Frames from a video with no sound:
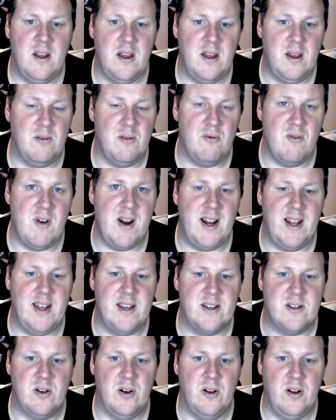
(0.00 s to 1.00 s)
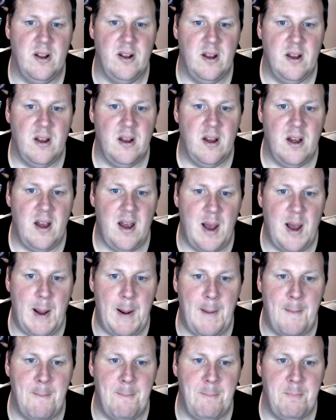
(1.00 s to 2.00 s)
It really is good.
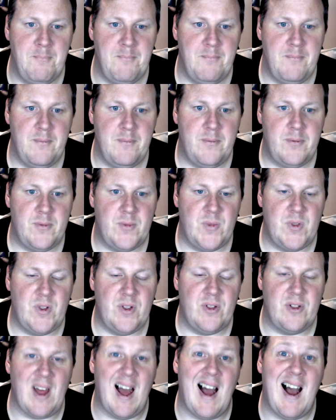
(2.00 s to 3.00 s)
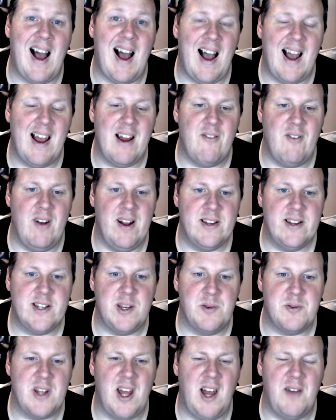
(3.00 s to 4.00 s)
The higher res
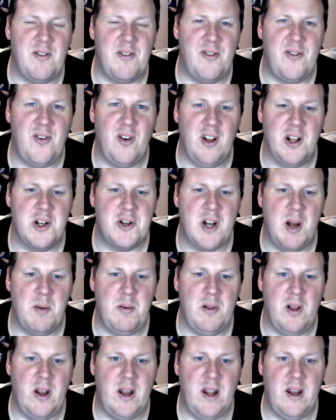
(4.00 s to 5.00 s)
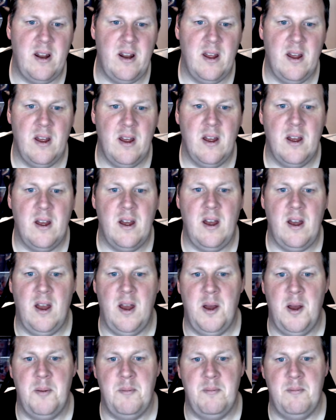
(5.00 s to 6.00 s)
seems to have a fuller treble on it,
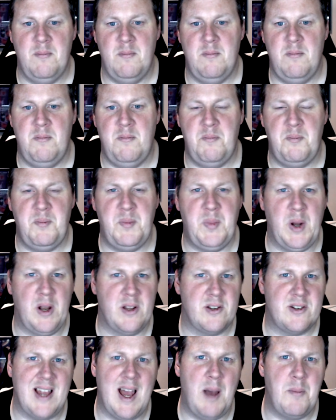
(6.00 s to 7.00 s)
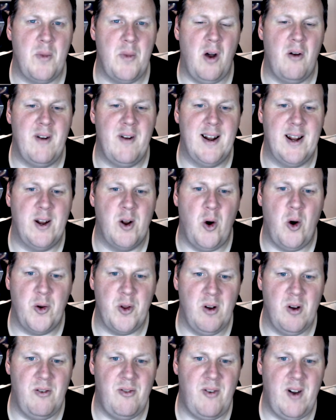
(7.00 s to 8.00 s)
but as I say, I'm not really an
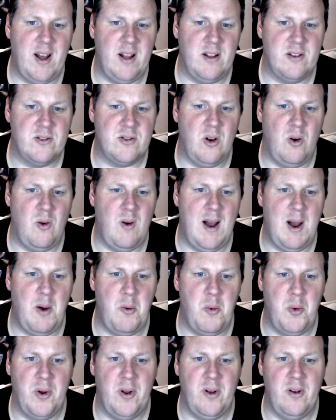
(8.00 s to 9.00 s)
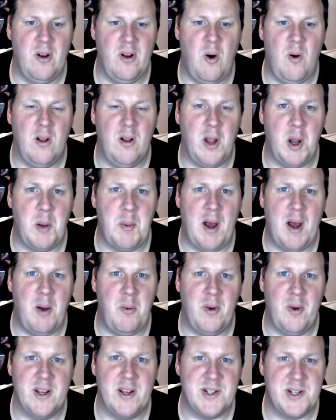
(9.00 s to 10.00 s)
audiophile, so I wouldn't know a lot about
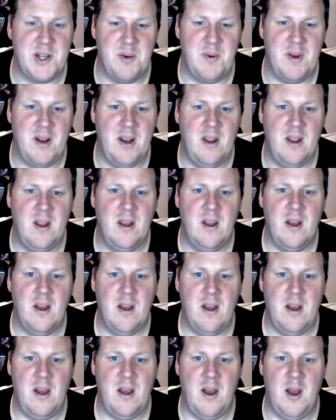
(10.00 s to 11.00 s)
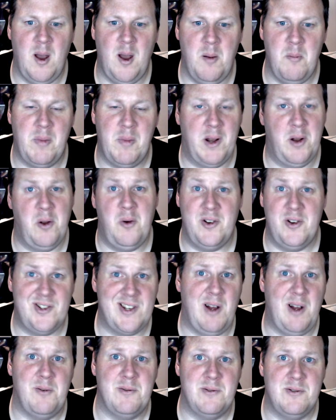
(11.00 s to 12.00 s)
what it's doing. But I know it
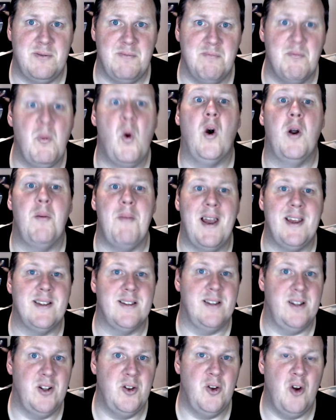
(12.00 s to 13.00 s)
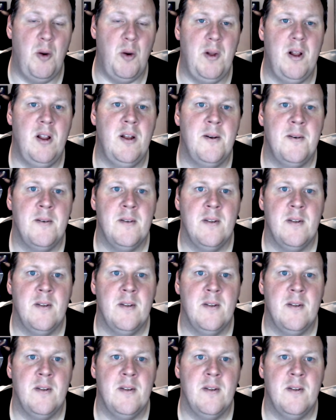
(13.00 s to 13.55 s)
sounds more amazing than normal.